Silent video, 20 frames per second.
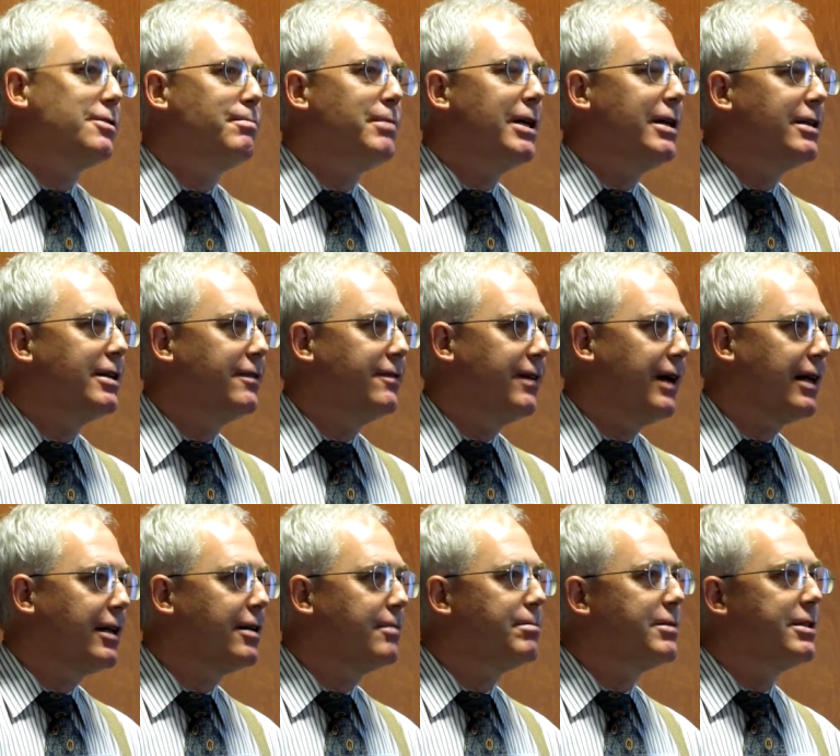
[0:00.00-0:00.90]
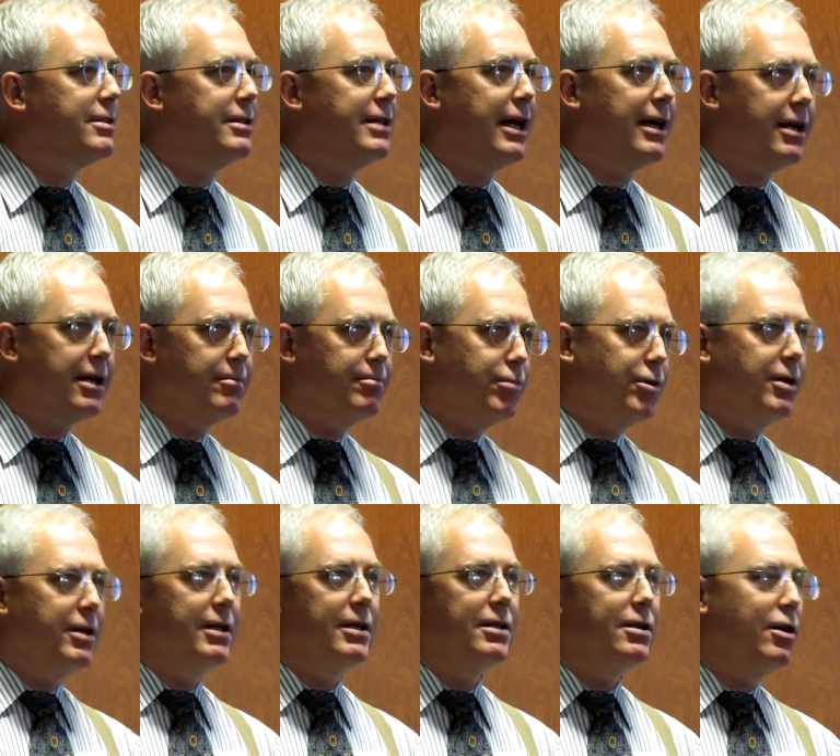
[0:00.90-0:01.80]
being developed, and they can
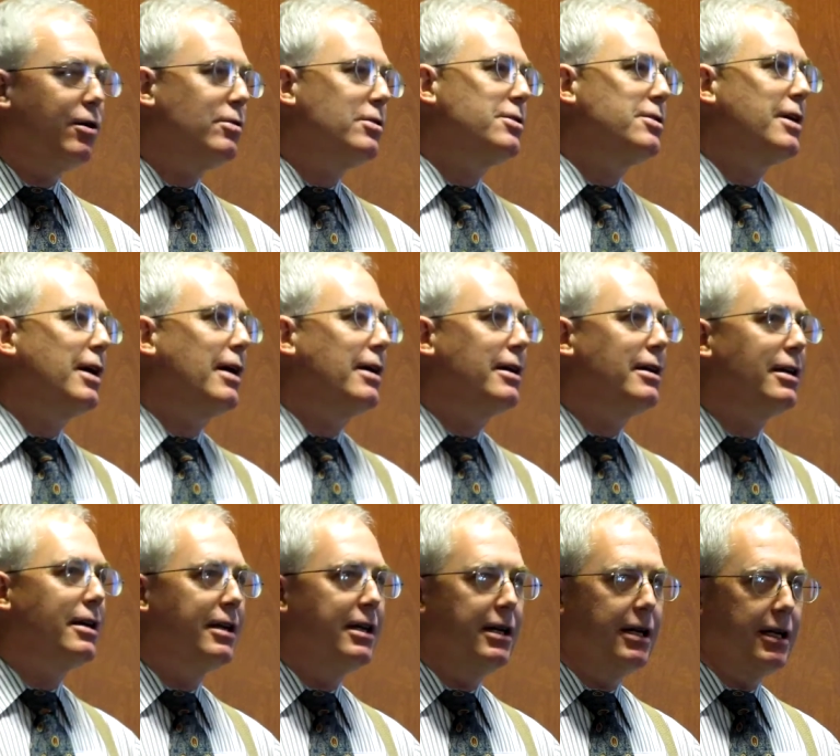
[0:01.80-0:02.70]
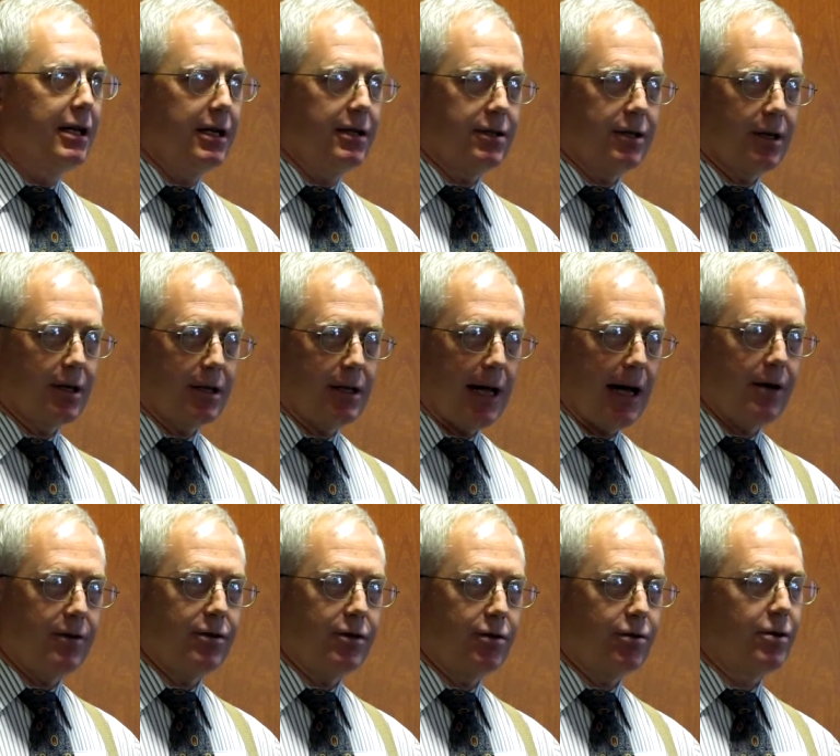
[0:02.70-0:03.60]
put in notes on it. It's a
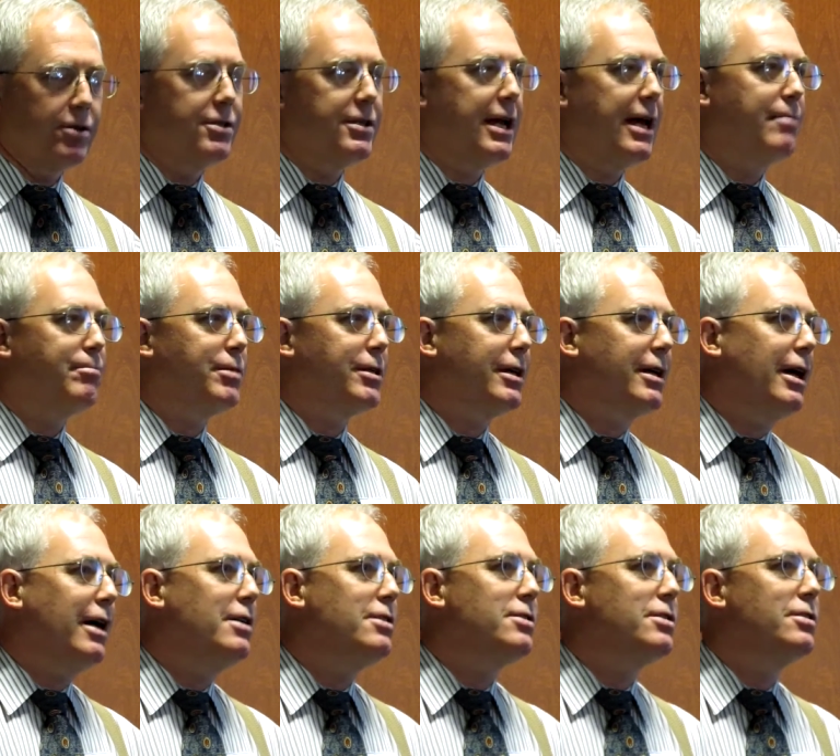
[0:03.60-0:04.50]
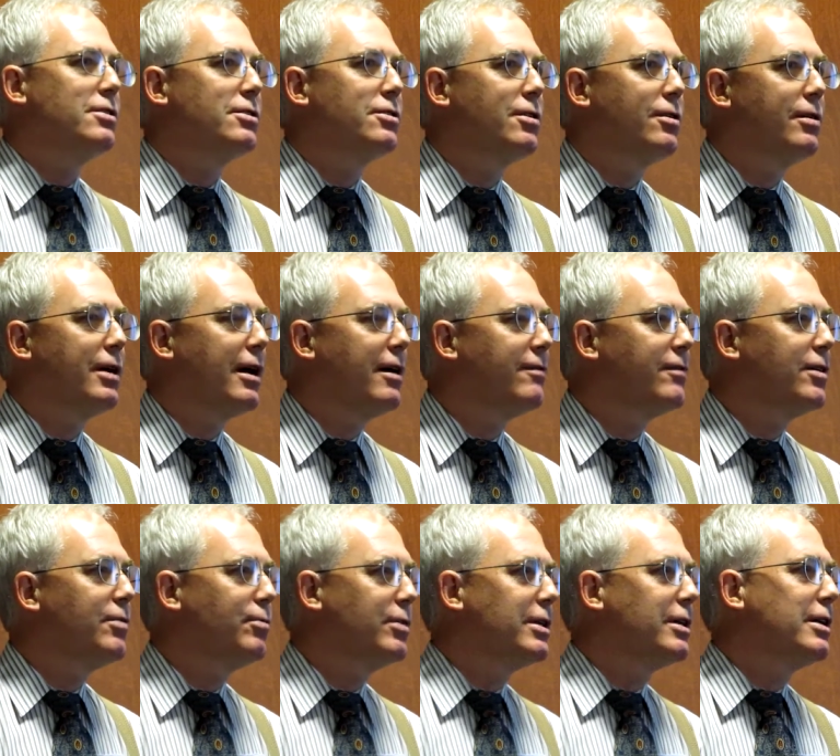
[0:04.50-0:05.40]
cloud-sourced application, so
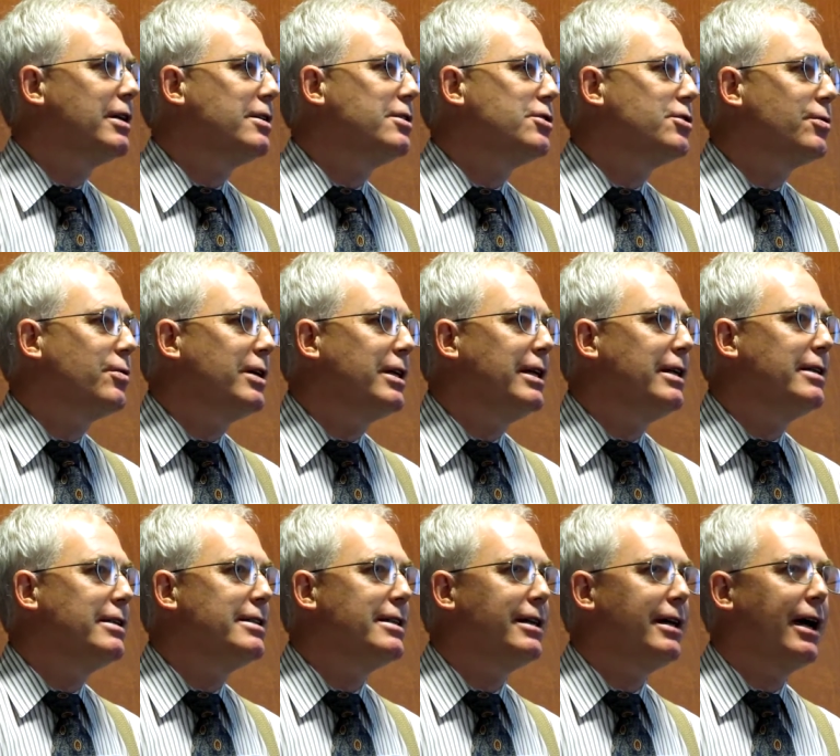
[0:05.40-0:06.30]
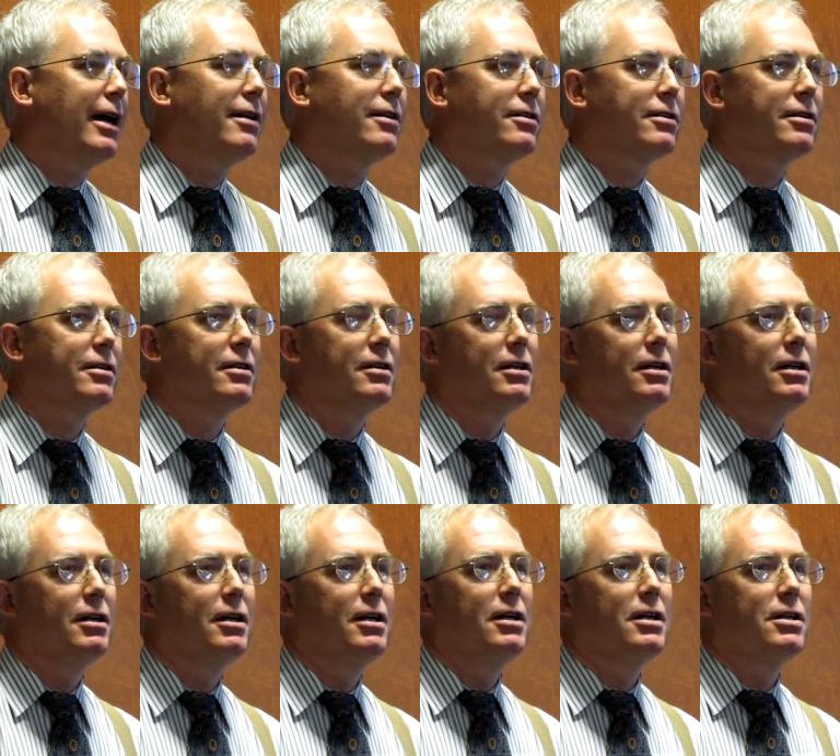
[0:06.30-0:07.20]
everyone can join in together.
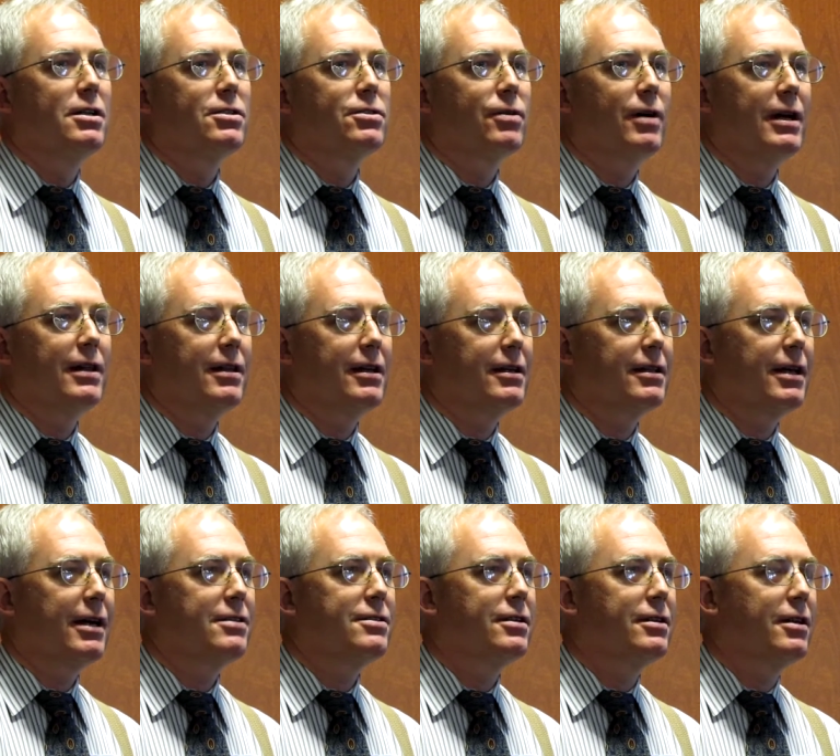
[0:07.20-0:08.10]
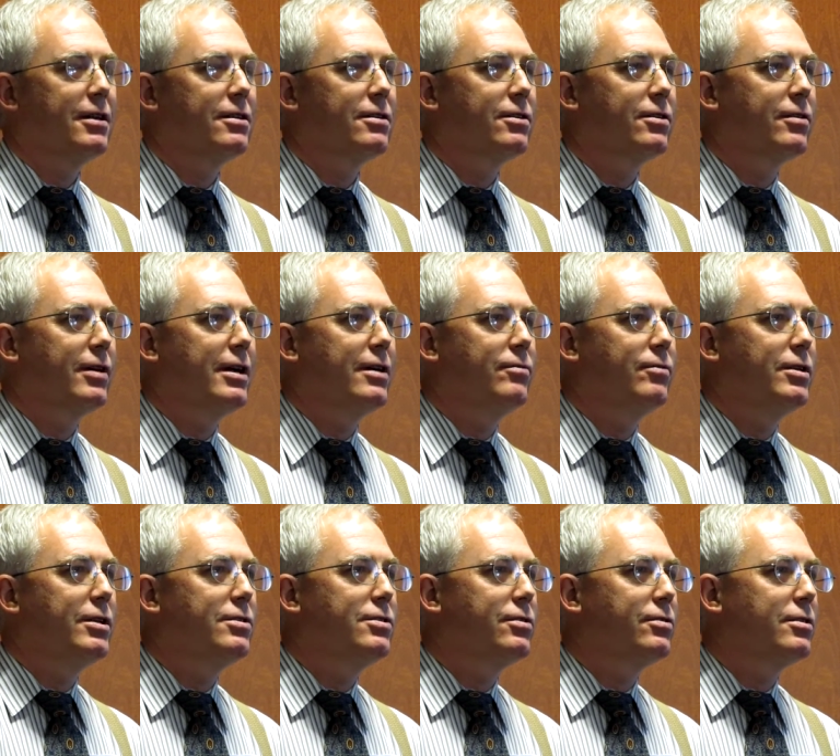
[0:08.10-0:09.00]
So I think that's another great
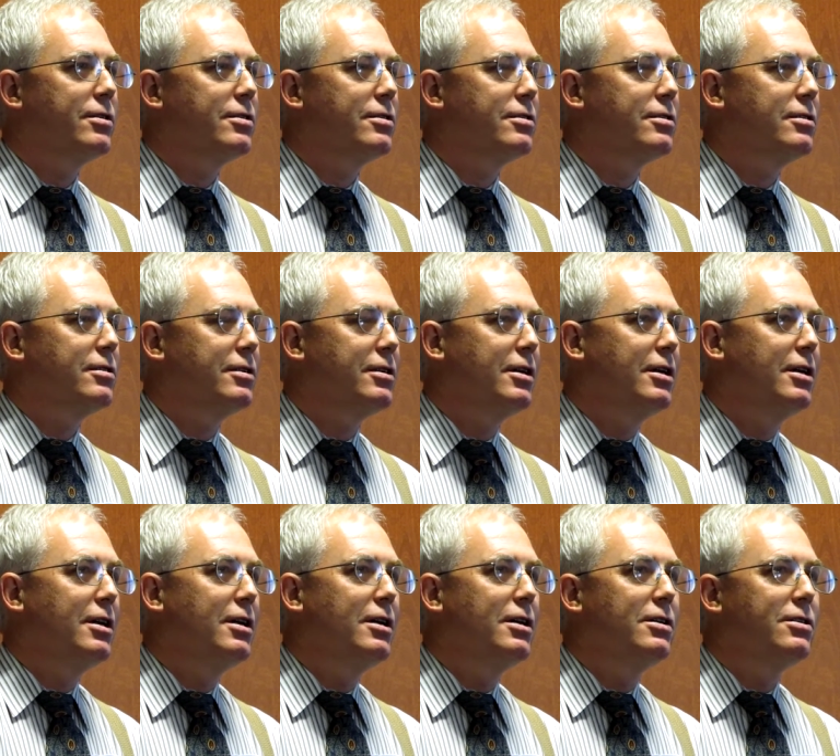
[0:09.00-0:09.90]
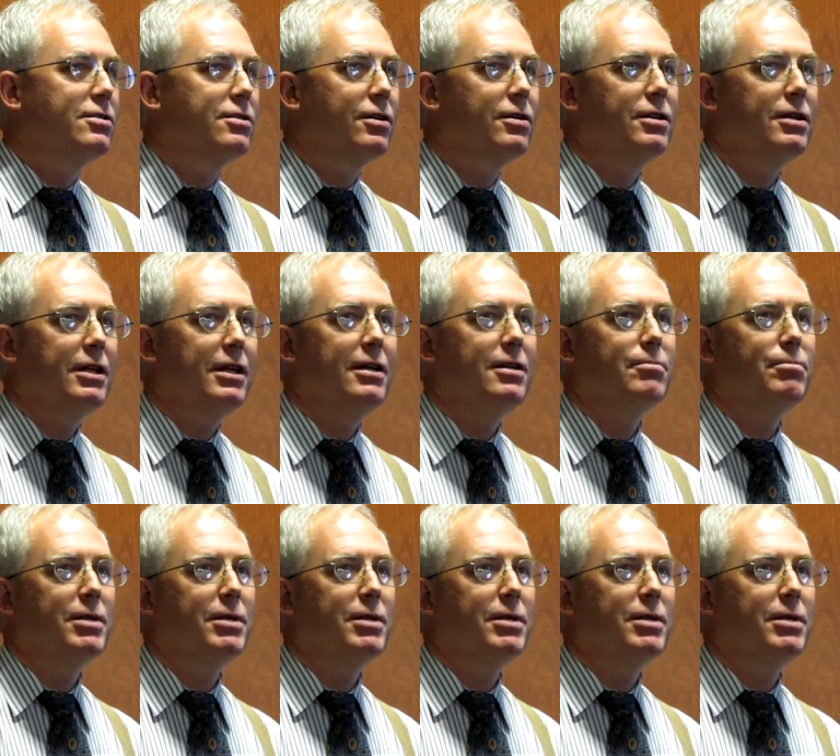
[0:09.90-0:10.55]
resource. So you need a